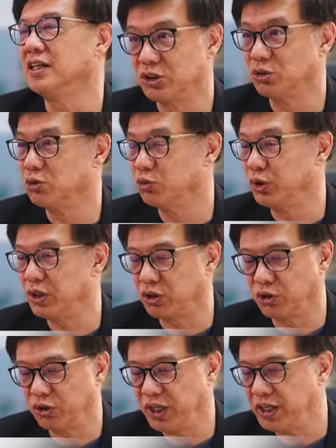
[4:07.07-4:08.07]
So we
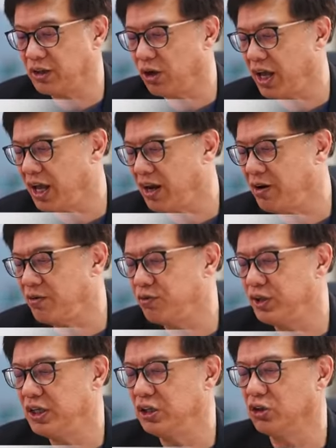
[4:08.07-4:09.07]
create
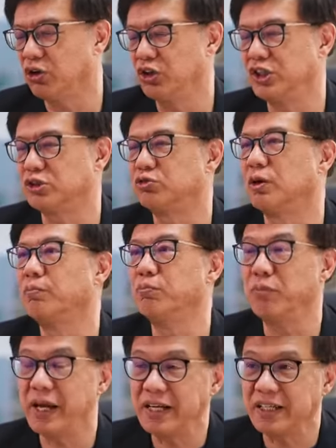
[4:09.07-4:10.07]
every knowledge
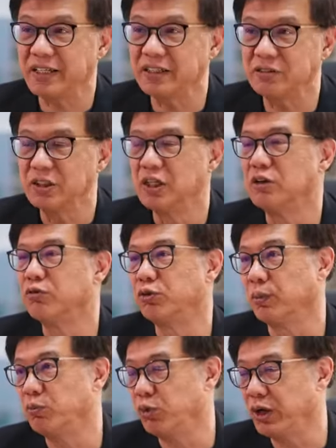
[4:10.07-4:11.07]
from medical,
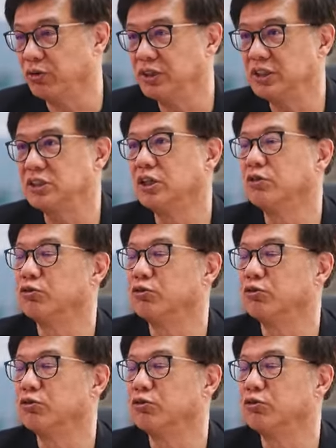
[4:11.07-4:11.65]
from wellness,